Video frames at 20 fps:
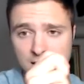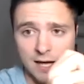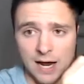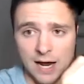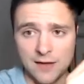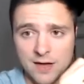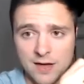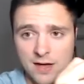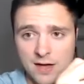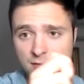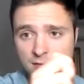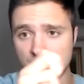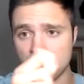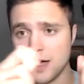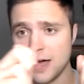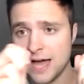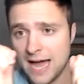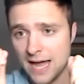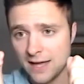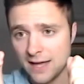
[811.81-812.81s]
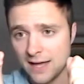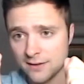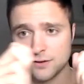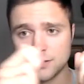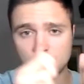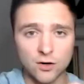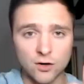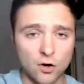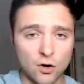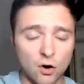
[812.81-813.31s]
and then that
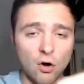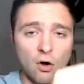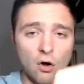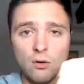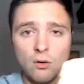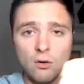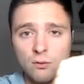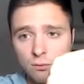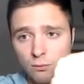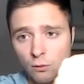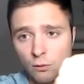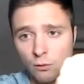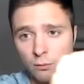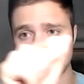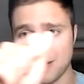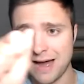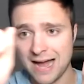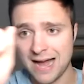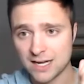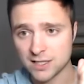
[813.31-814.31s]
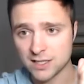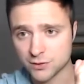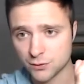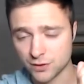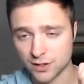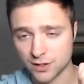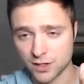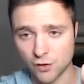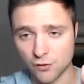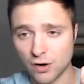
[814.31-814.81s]
call will be passed through
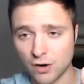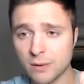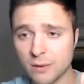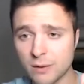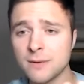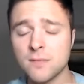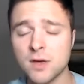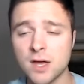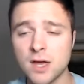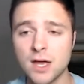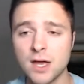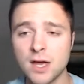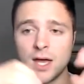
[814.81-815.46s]
to the agreement